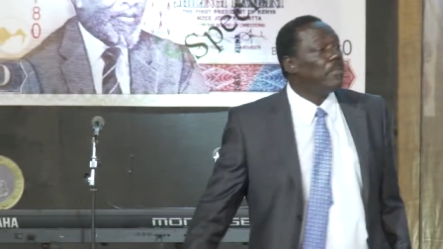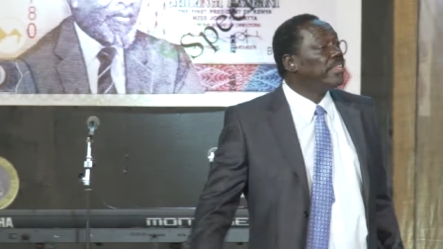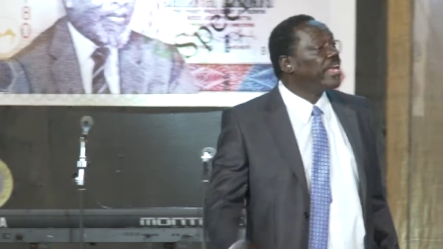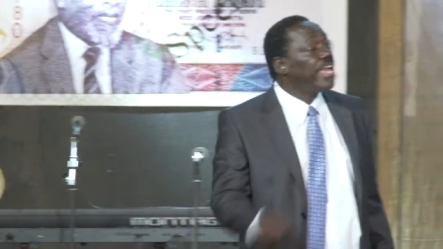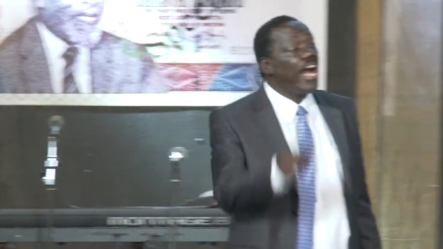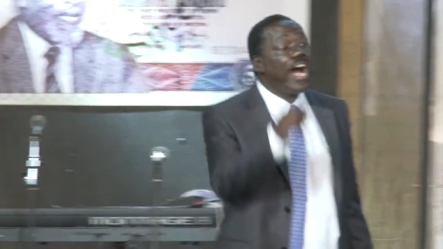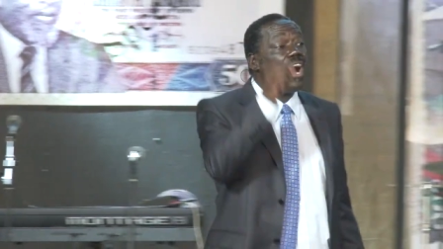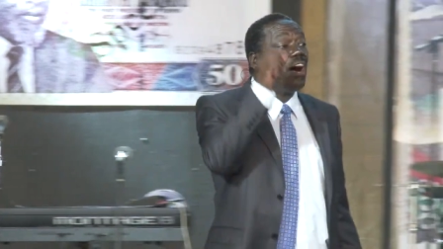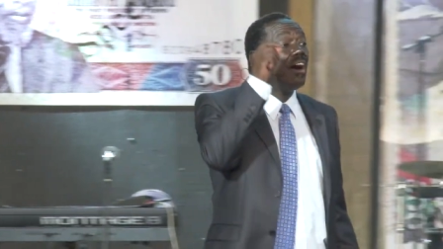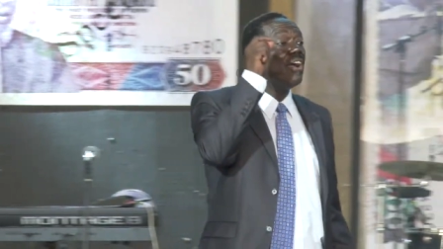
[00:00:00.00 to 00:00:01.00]
but they
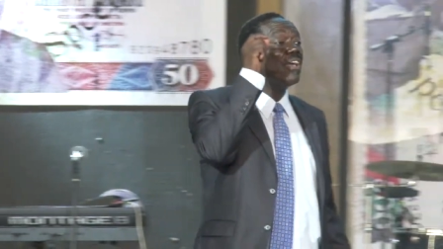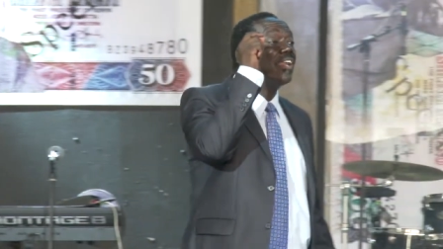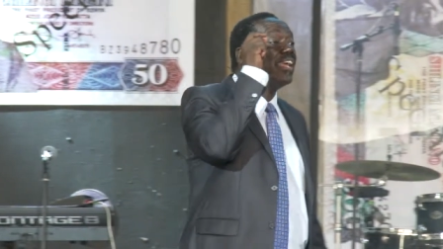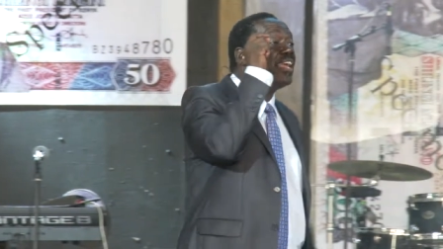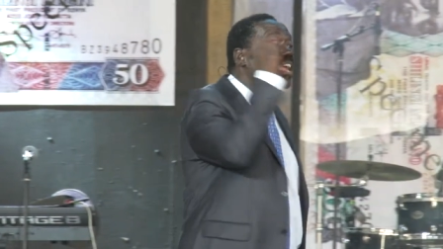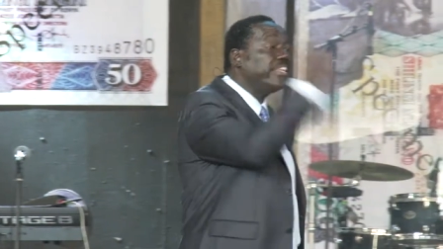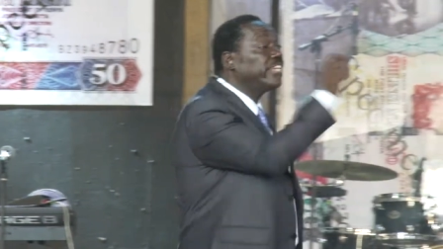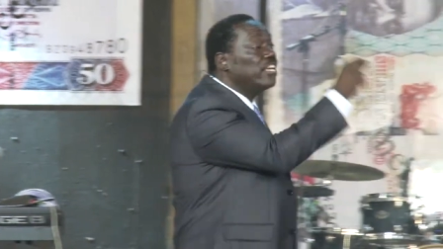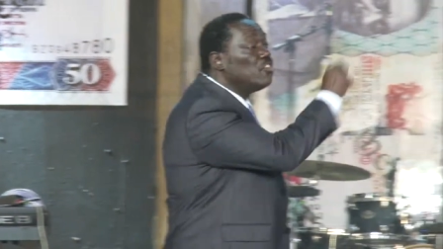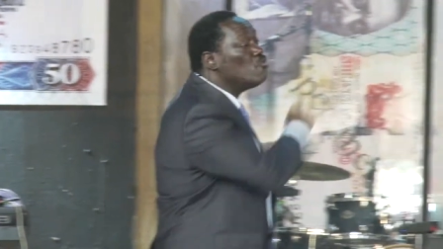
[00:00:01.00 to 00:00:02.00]
are
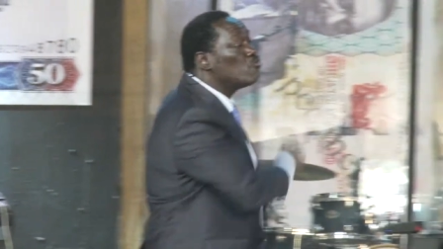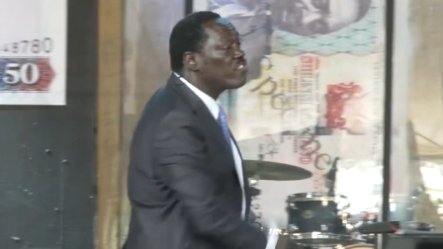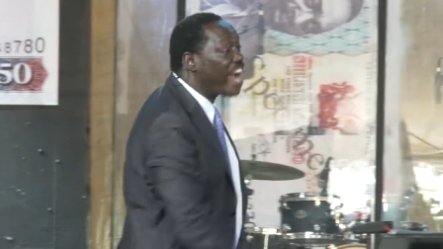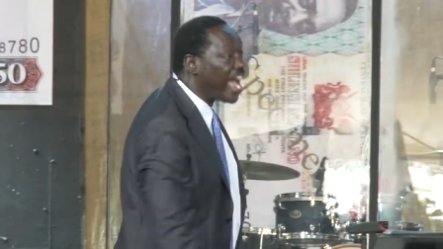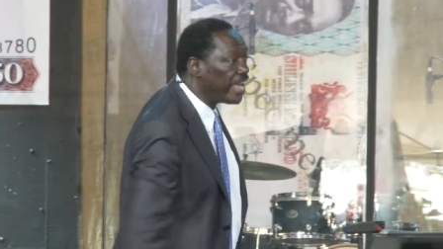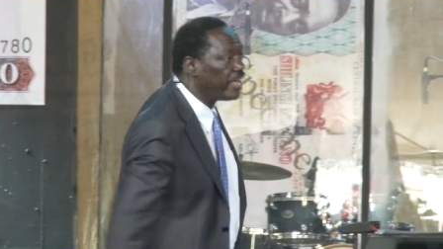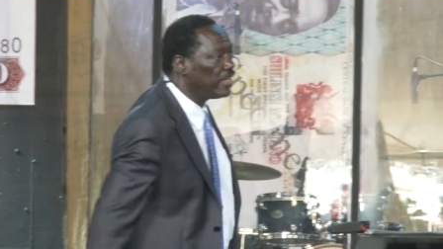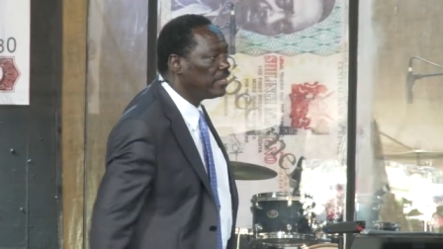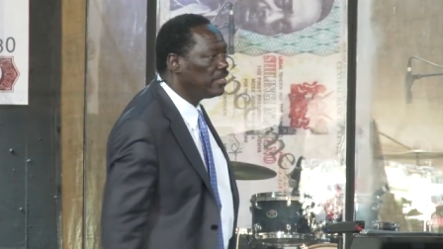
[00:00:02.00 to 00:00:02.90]
eating you dry.